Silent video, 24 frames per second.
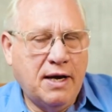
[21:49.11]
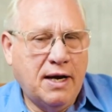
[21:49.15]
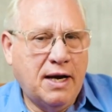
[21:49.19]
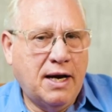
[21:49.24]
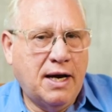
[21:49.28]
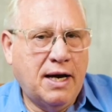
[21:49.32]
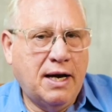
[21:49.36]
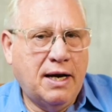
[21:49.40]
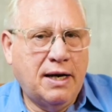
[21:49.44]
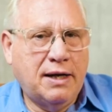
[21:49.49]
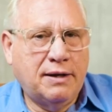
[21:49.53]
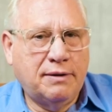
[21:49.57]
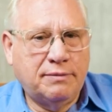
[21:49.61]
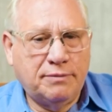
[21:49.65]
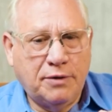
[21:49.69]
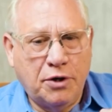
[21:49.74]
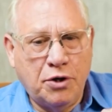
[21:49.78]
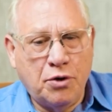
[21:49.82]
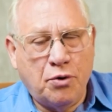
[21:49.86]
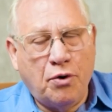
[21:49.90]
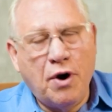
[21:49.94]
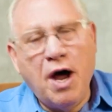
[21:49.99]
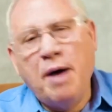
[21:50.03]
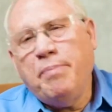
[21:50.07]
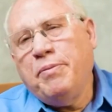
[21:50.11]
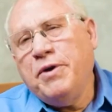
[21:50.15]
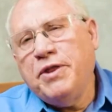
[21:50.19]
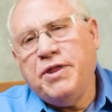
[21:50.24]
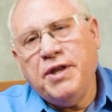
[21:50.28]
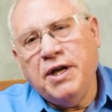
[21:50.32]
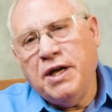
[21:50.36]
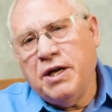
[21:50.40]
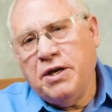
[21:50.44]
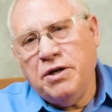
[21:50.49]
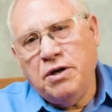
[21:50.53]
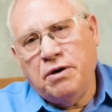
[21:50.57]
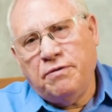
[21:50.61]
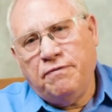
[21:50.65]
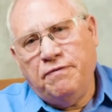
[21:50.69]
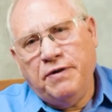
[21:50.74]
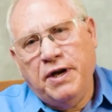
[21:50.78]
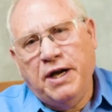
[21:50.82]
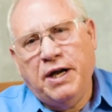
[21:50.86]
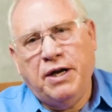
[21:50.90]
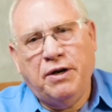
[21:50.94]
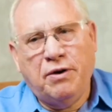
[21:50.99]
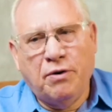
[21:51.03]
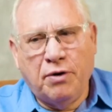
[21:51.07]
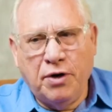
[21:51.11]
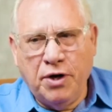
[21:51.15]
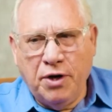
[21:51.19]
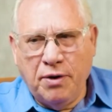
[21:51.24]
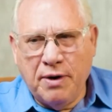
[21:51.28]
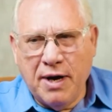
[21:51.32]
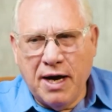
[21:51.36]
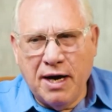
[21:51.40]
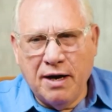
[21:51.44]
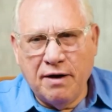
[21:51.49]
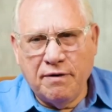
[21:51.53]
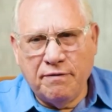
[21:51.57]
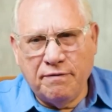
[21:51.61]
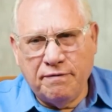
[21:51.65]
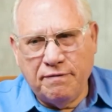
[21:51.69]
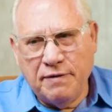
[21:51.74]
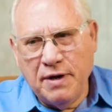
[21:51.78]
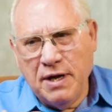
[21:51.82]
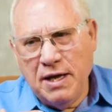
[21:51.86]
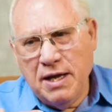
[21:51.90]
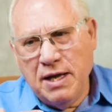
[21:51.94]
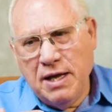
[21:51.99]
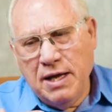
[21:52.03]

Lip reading: neuropathy in your feet, or you have